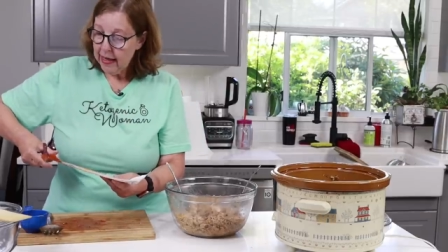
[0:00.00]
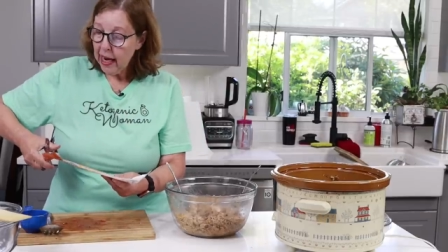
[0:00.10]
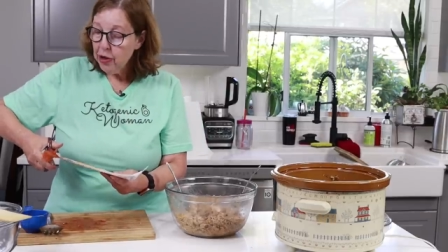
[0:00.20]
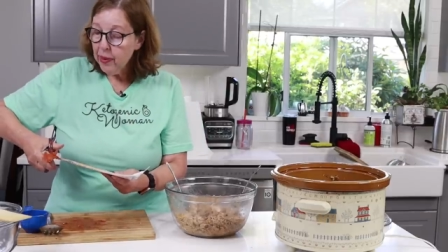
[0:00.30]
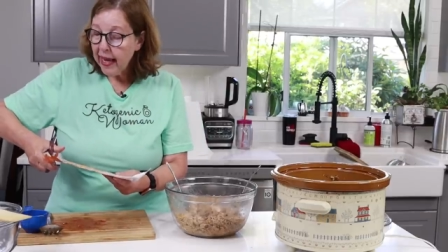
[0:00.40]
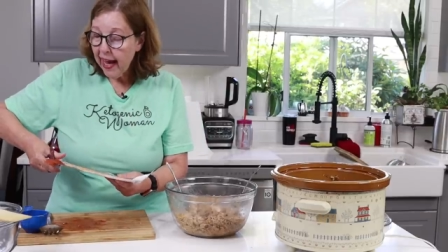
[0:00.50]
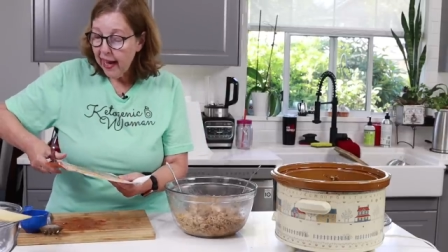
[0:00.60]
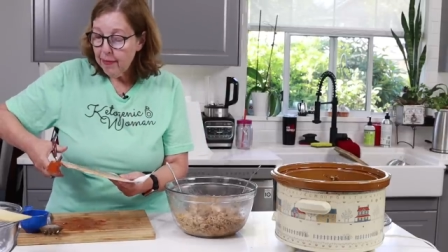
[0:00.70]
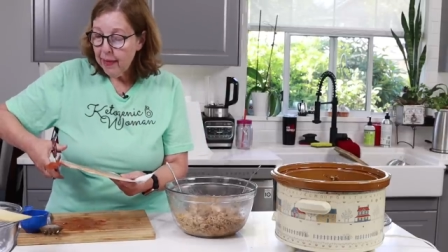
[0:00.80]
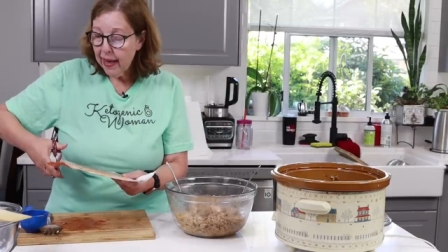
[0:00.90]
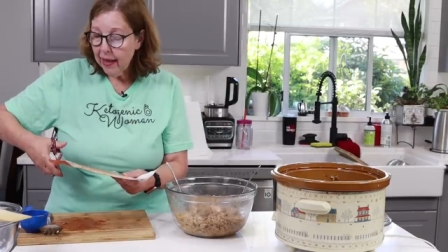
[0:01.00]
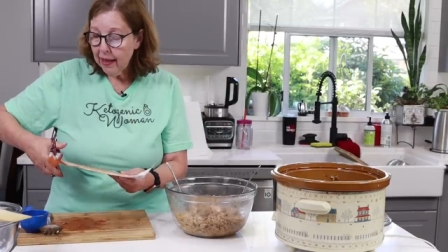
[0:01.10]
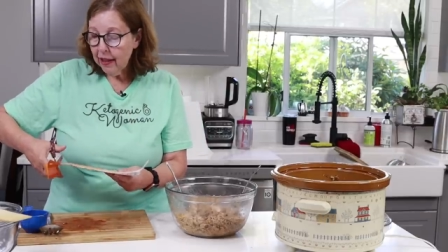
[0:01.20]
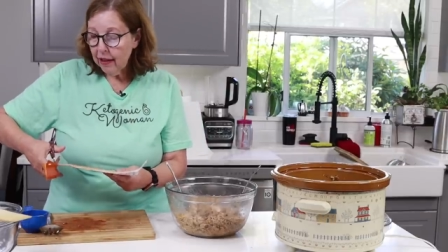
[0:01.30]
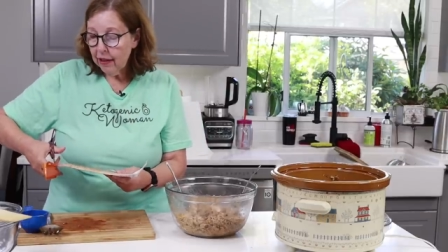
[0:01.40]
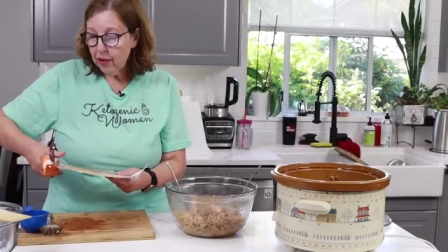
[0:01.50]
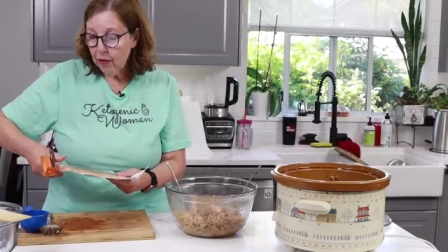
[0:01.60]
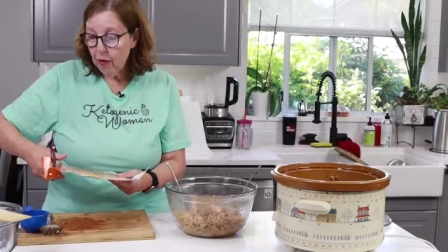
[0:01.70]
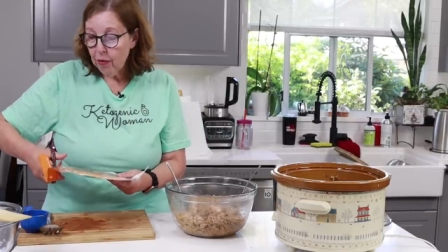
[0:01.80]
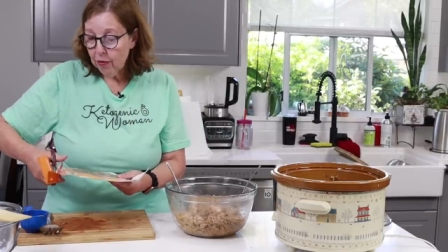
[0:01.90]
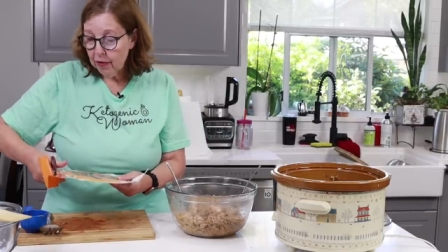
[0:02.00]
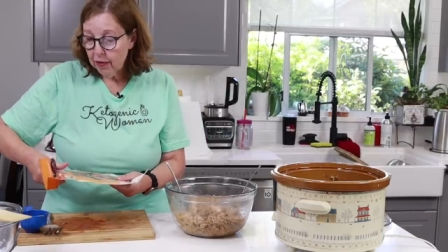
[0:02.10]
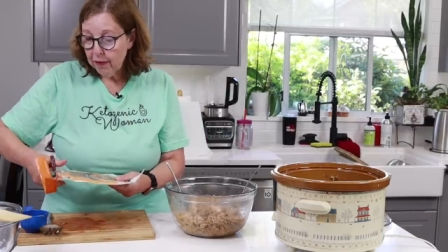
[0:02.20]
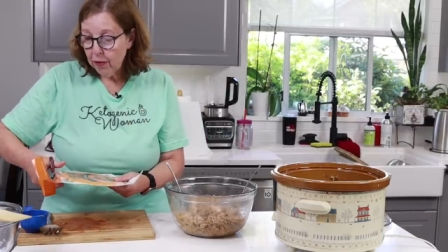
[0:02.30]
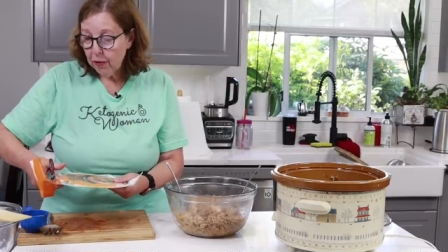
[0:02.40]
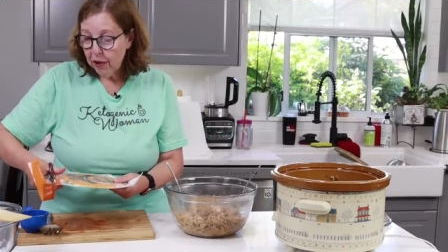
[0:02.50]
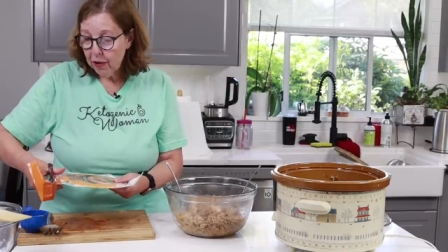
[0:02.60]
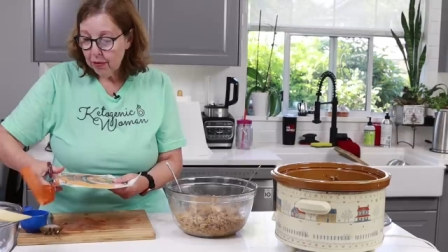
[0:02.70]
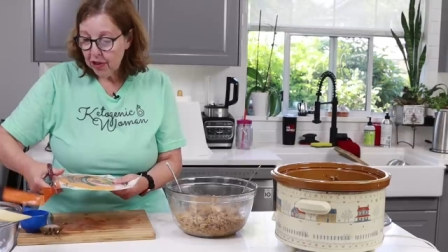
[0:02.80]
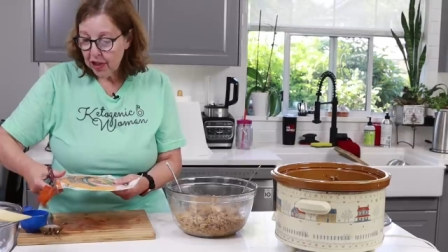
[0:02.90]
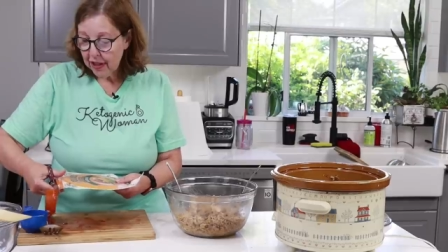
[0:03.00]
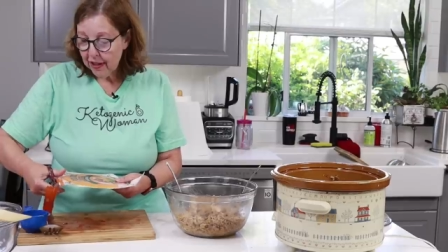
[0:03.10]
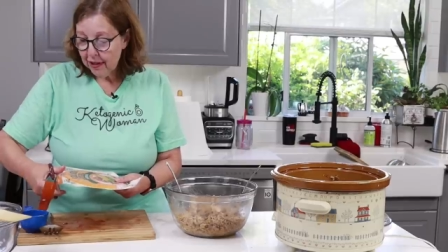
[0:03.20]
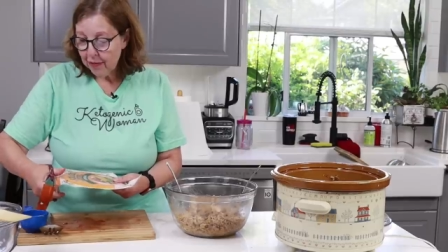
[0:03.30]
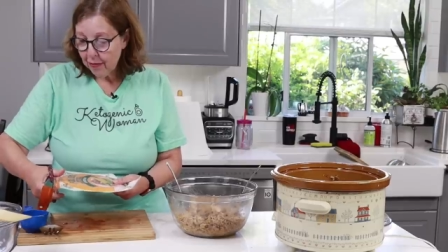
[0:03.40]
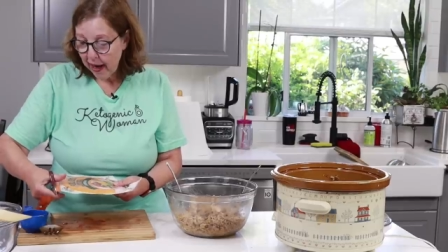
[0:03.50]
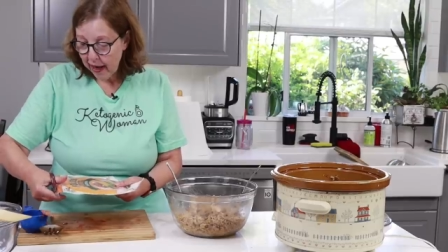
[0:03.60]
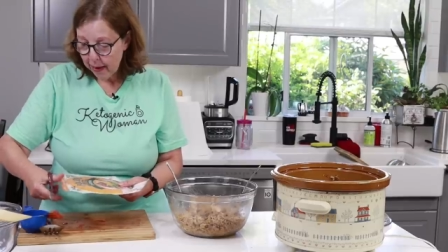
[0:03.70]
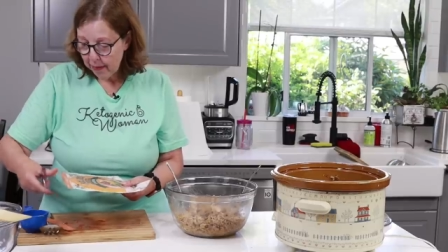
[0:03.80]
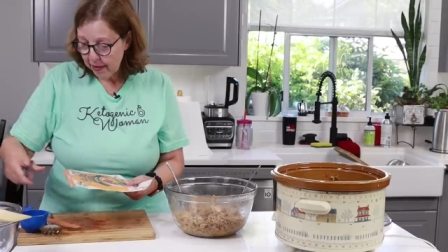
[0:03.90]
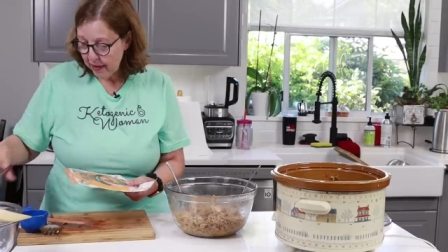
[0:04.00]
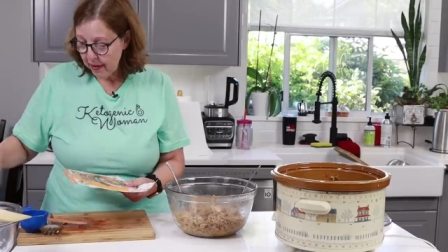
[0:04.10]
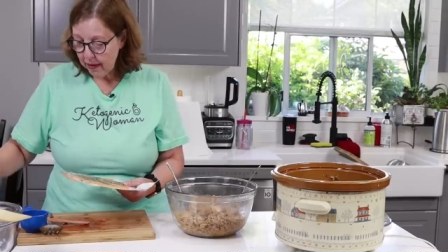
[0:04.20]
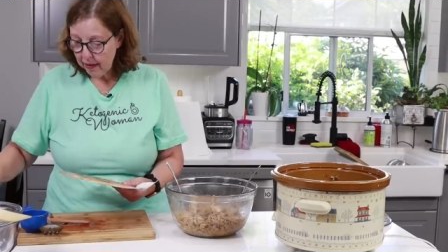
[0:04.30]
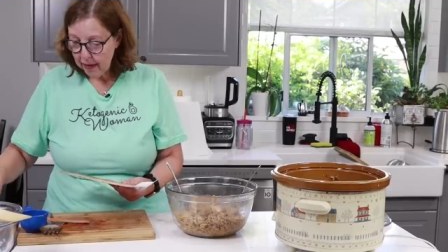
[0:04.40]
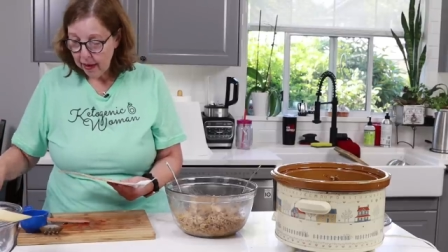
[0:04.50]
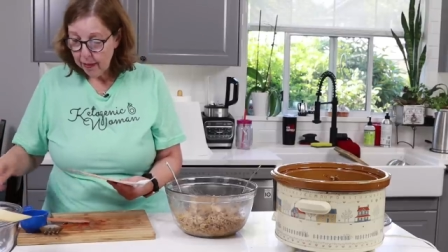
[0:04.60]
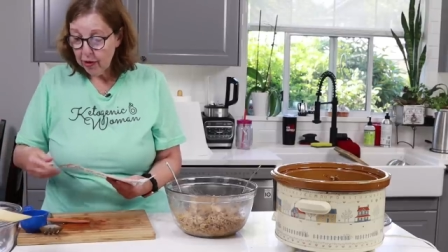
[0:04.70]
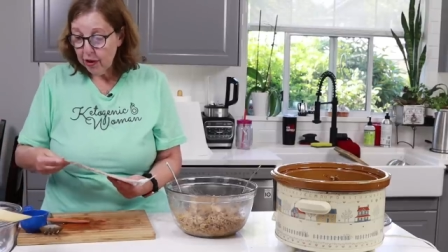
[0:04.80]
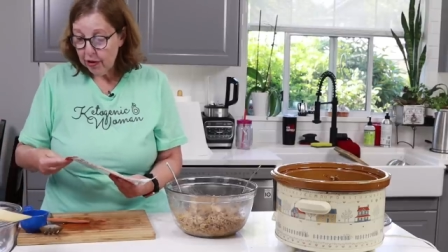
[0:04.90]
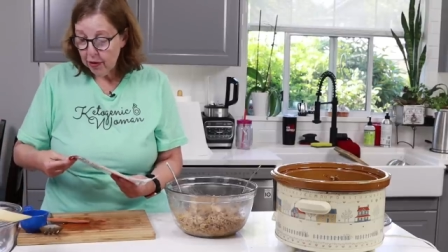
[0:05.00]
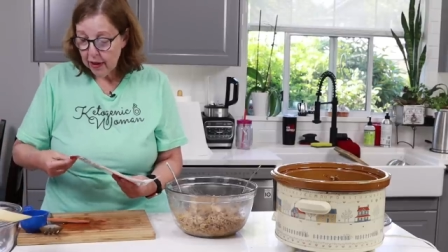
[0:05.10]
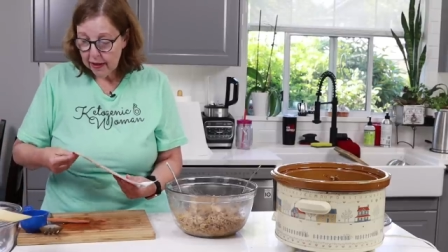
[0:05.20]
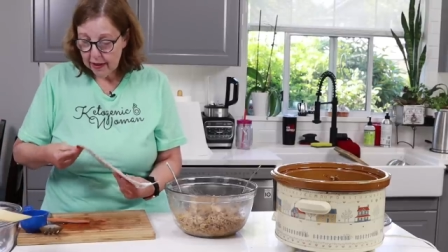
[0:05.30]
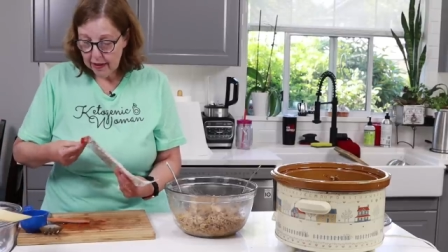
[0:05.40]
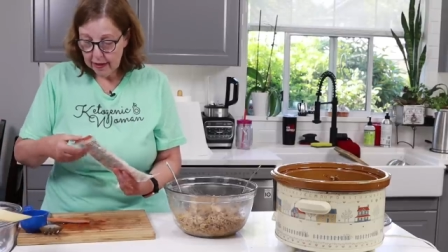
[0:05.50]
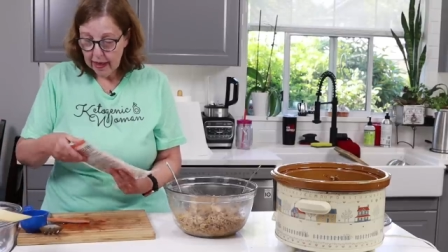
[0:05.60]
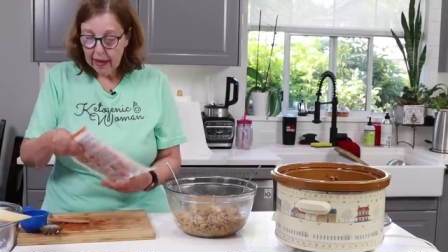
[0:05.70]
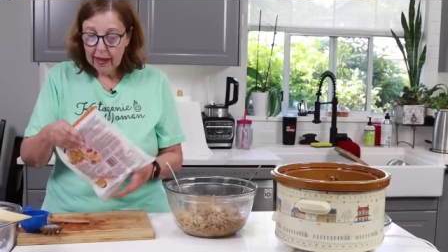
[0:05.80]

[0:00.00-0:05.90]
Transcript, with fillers: Now you can make your own folio cheese wraps. Um, you can do this,